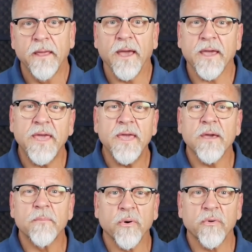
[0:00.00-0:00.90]
A key
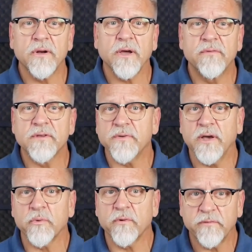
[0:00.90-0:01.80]
component of this
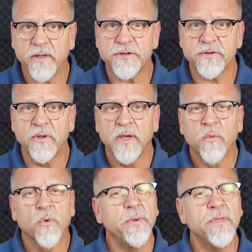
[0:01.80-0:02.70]
final reflection
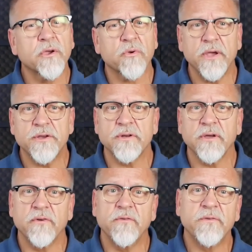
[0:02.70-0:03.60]
will be the creation
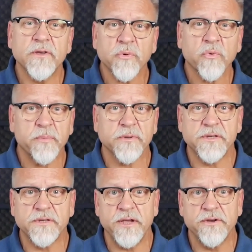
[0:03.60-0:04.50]
of a visual
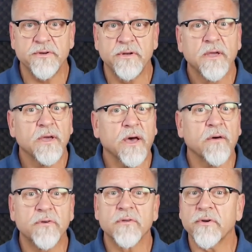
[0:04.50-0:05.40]
representation
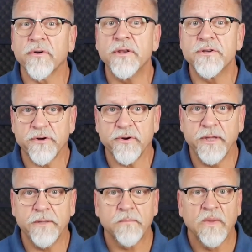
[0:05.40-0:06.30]
of your learning
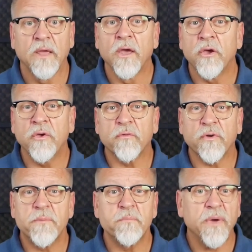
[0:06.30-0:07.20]
journey. You've
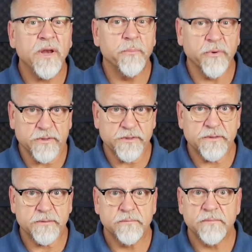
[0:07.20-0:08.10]
read many
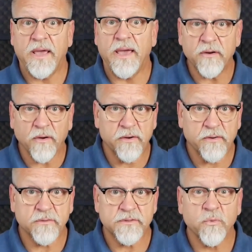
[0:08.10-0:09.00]
books and
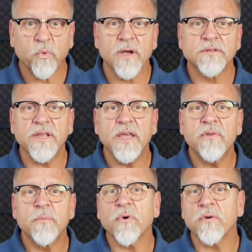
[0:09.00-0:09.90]
articles and watched
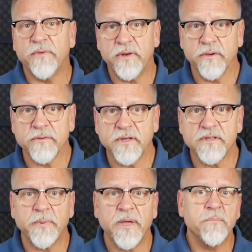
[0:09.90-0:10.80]
even more videos and
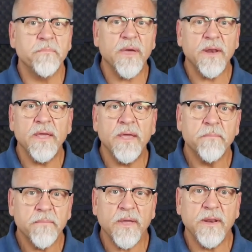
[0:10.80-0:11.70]
spent many,
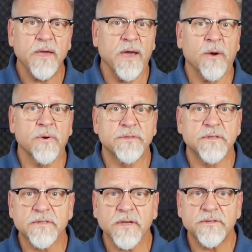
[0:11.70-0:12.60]
many hours
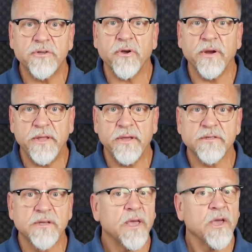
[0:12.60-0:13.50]
discussing your
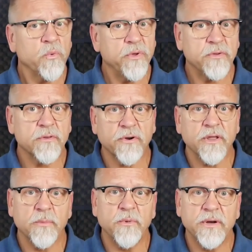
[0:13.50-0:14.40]
ideas with your learning
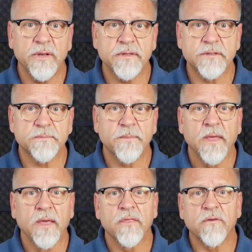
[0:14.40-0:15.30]
communities.
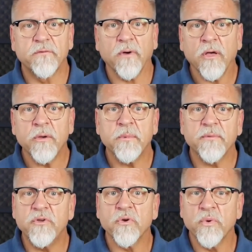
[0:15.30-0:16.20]
The volume
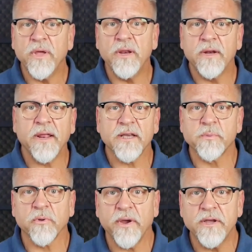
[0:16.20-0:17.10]
of new reading and
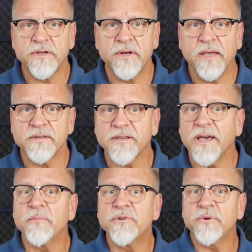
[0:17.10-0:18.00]
exploration has
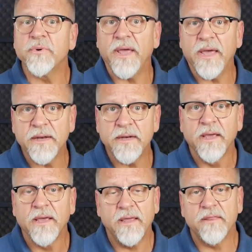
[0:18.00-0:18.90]
come to an end
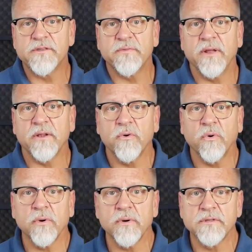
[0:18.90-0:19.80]
in this final
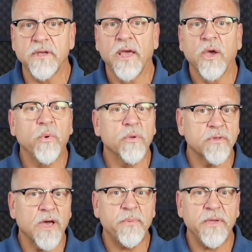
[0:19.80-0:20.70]
course. We will
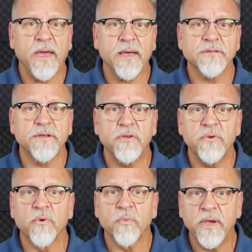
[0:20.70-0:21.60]
not be asking you
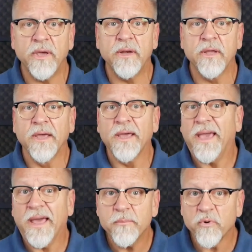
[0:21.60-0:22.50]
to read
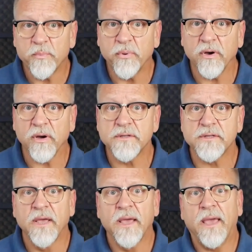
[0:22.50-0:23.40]
any more
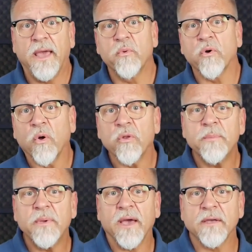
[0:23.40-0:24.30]
books and will only
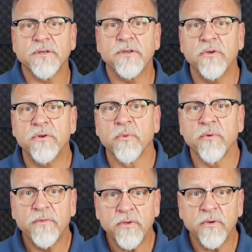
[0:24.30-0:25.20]
be asking you to
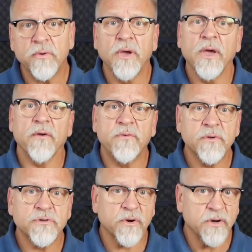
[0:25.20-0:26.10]
review a
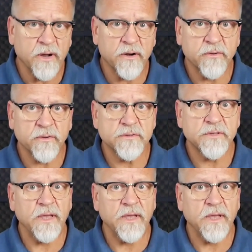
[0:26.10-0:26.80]
few short articles